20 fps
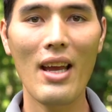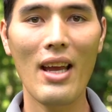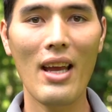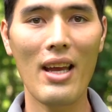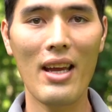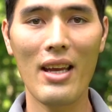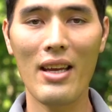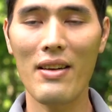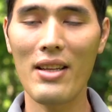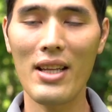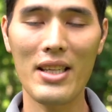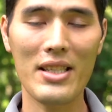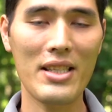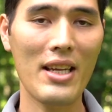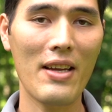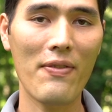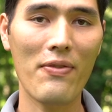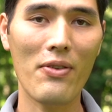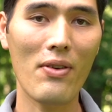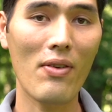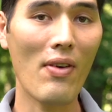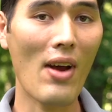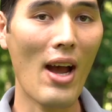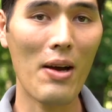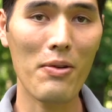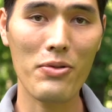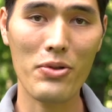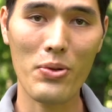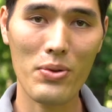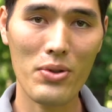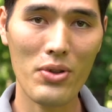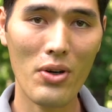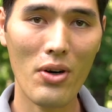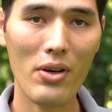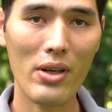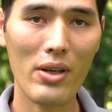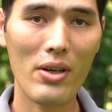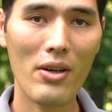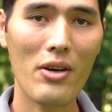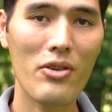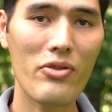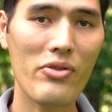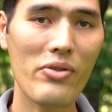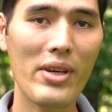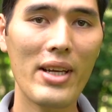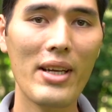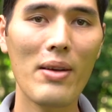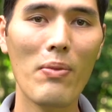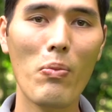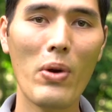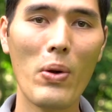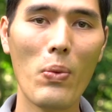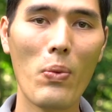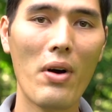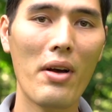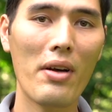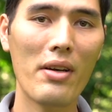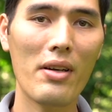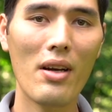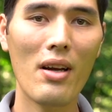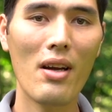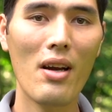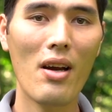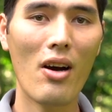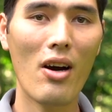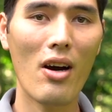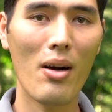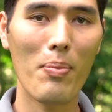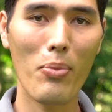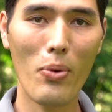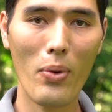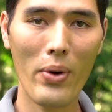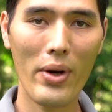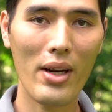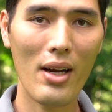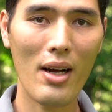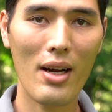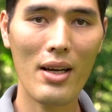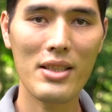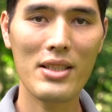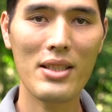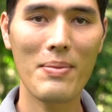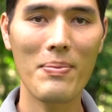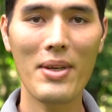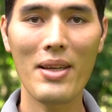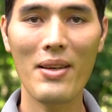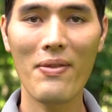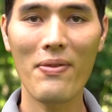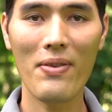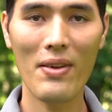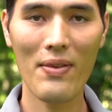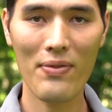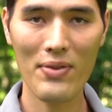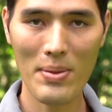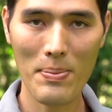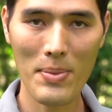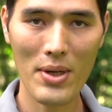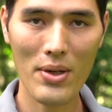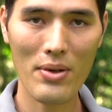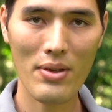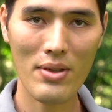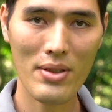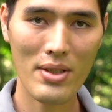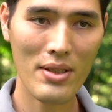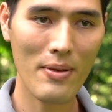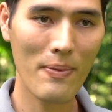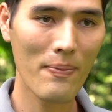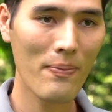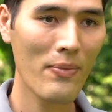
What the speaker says: And let's say for outdoor target archery, we want our point on to be 50 meters.